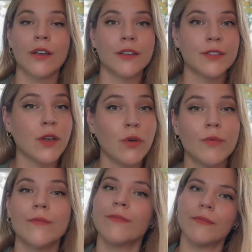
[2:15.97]

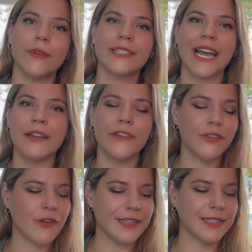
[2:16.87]
So it's kind of
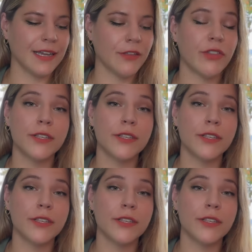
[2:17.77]
interesting.